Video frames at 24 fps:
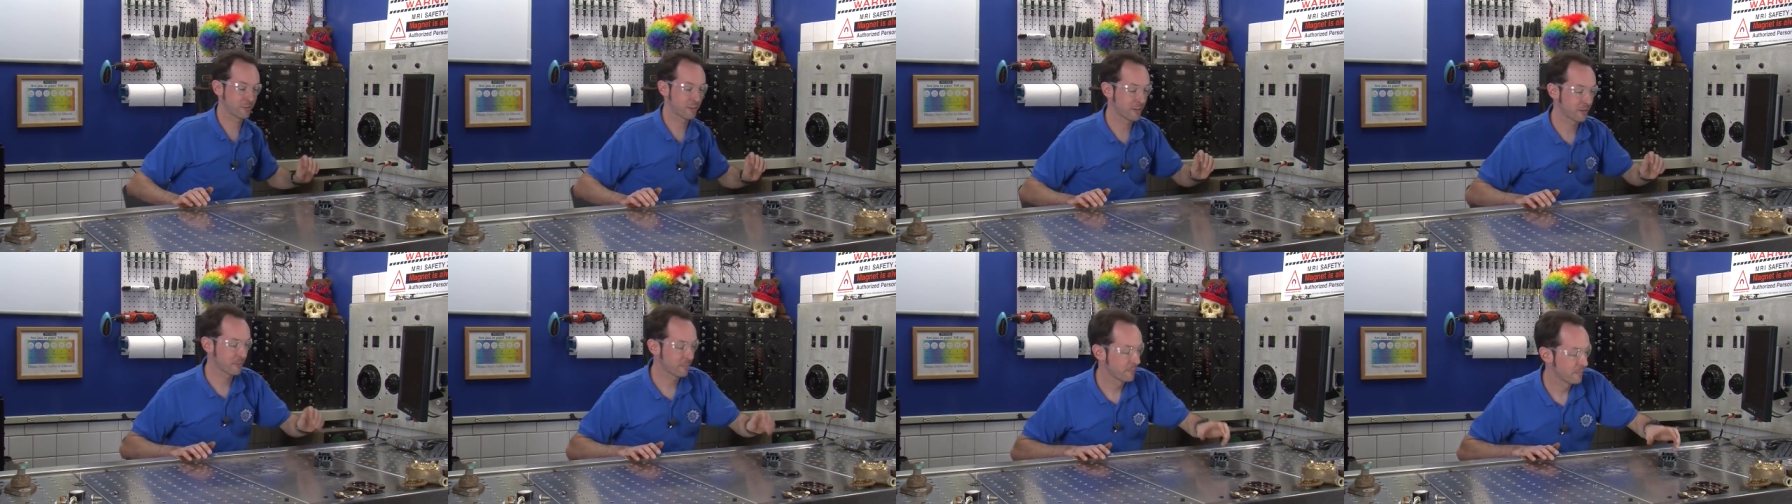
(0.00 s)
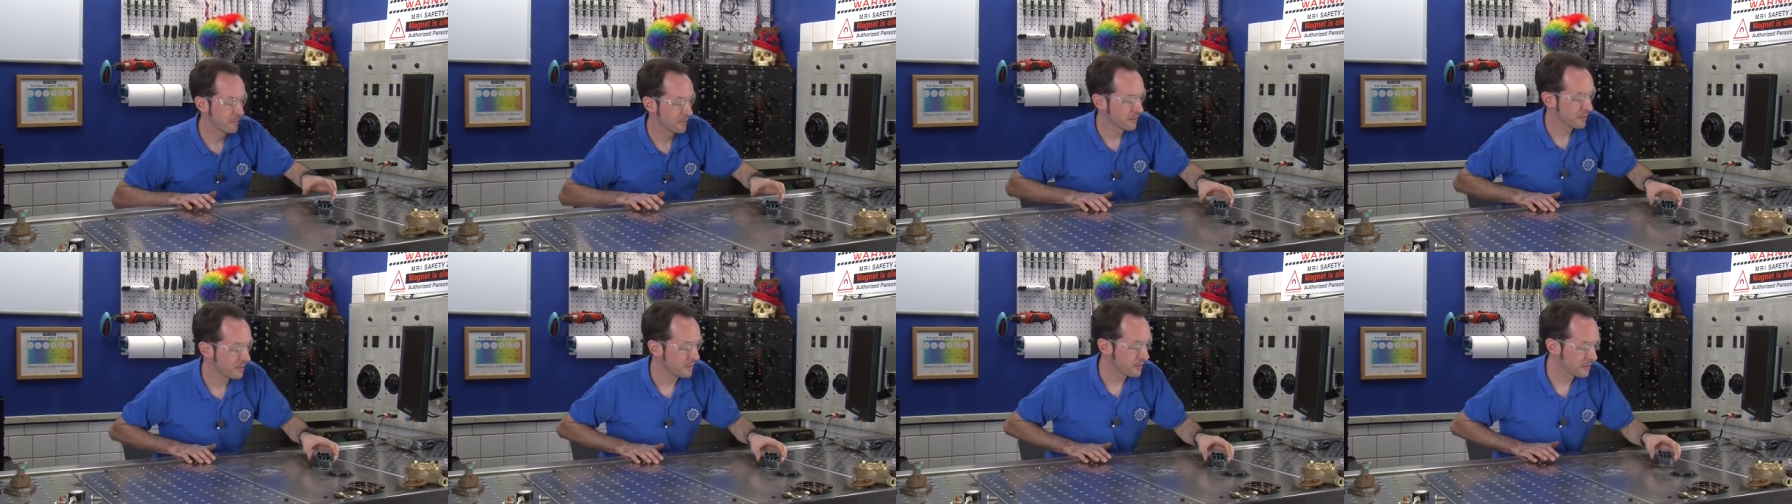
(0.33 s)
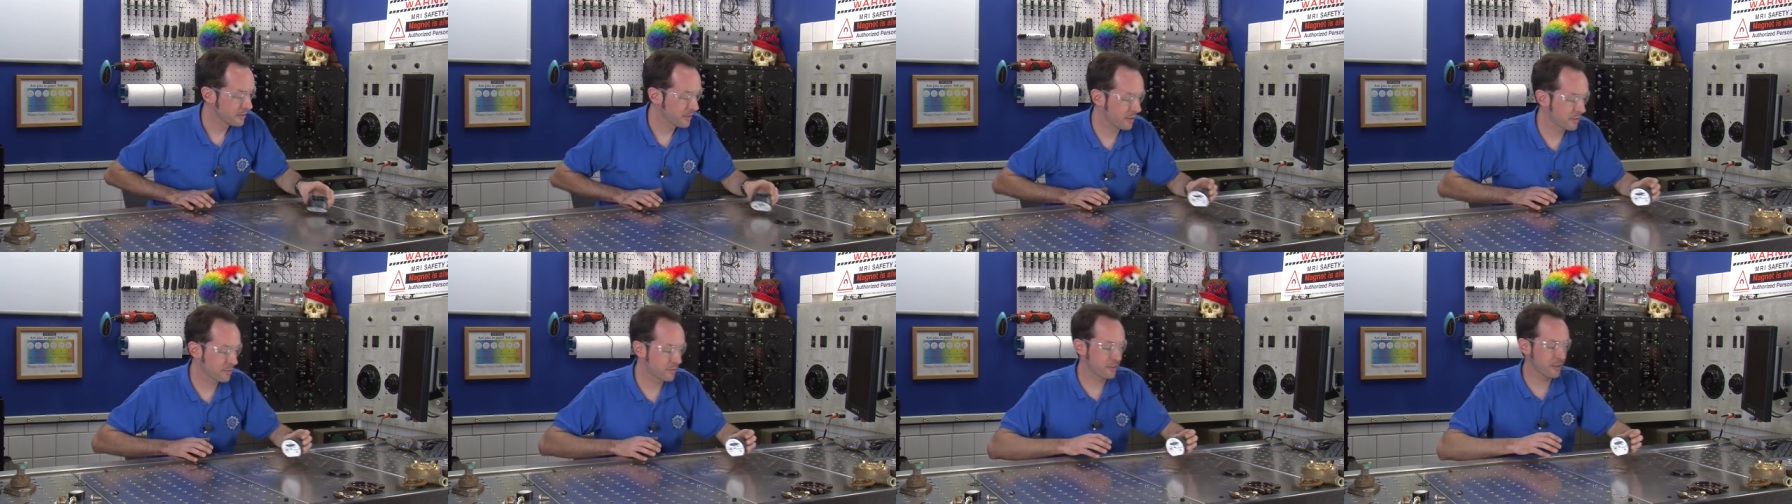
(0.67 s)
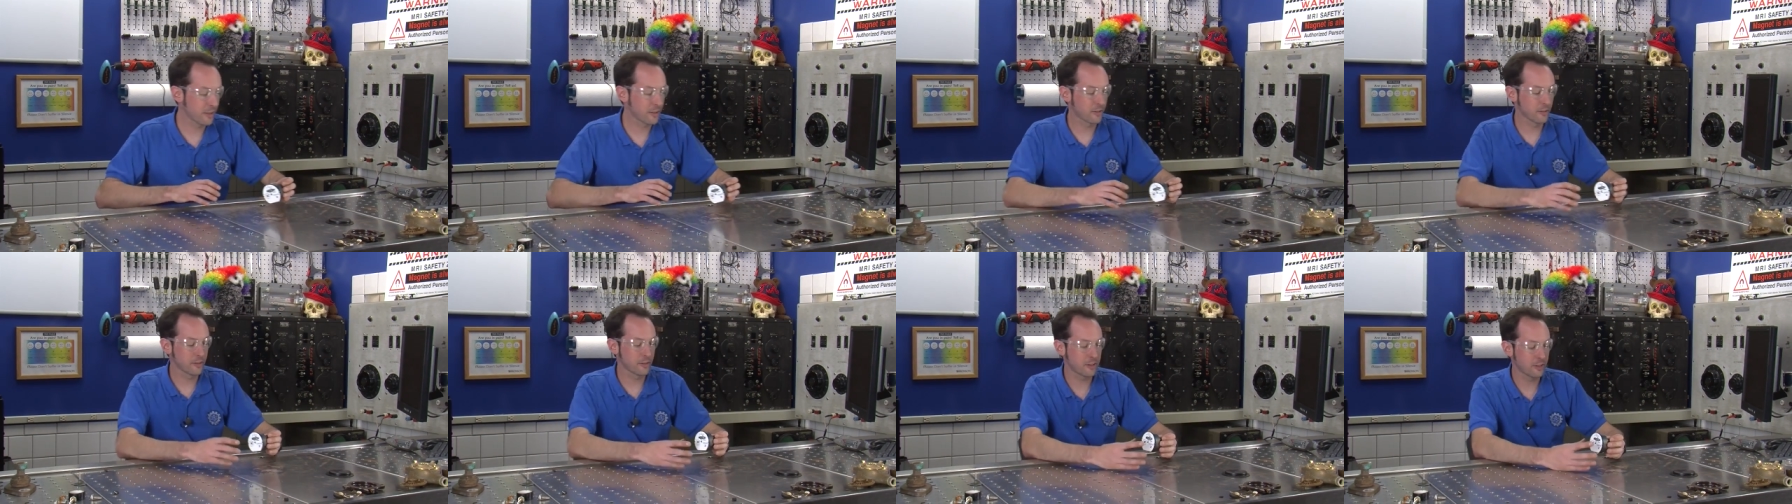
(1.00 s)
of fun. Now let's
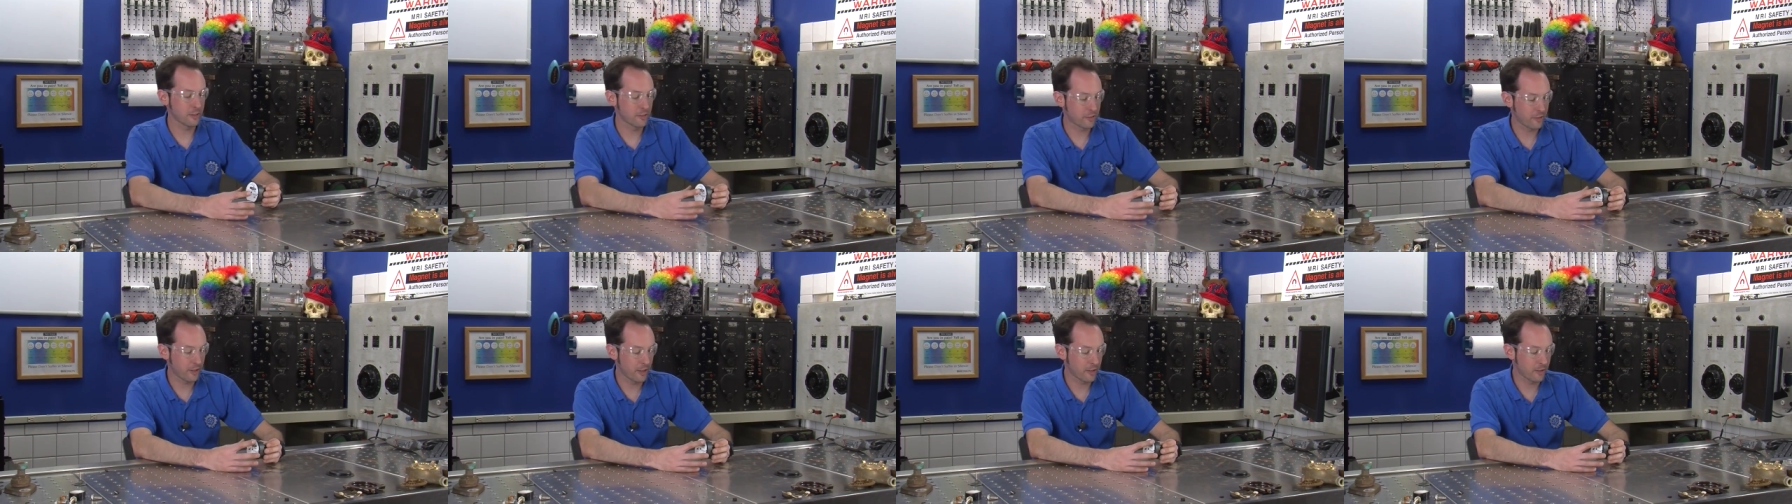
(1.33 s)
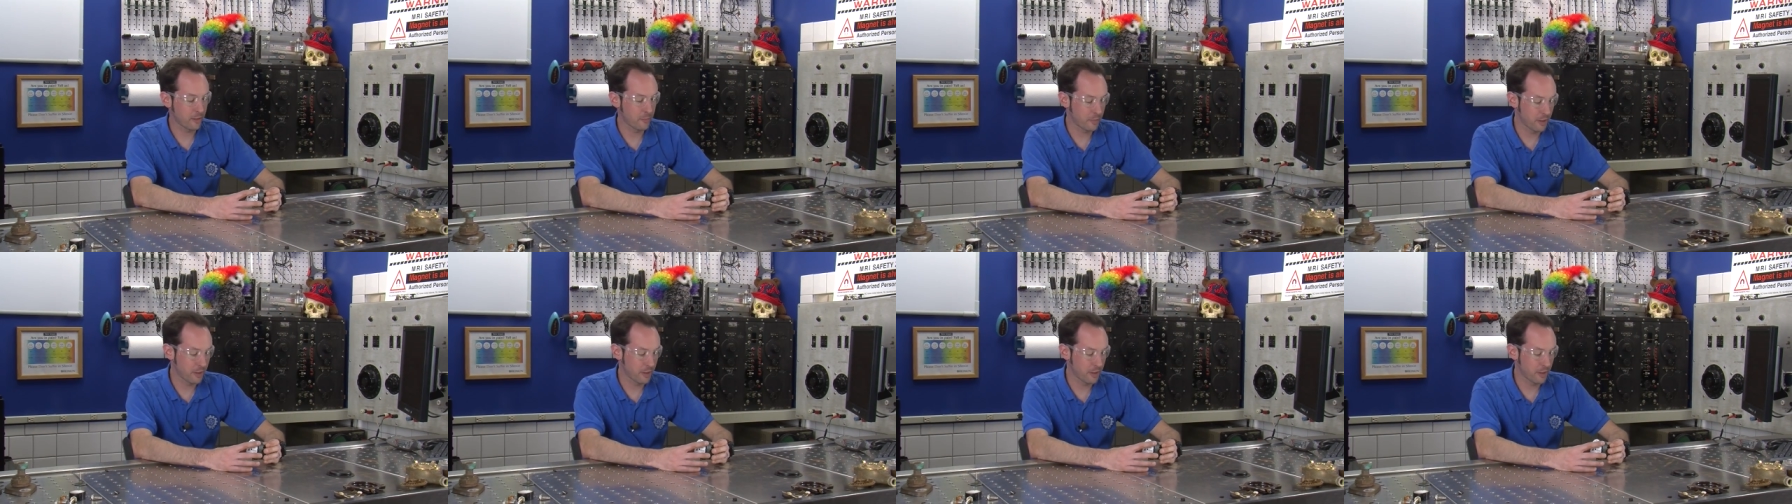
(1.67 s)
take a look inside the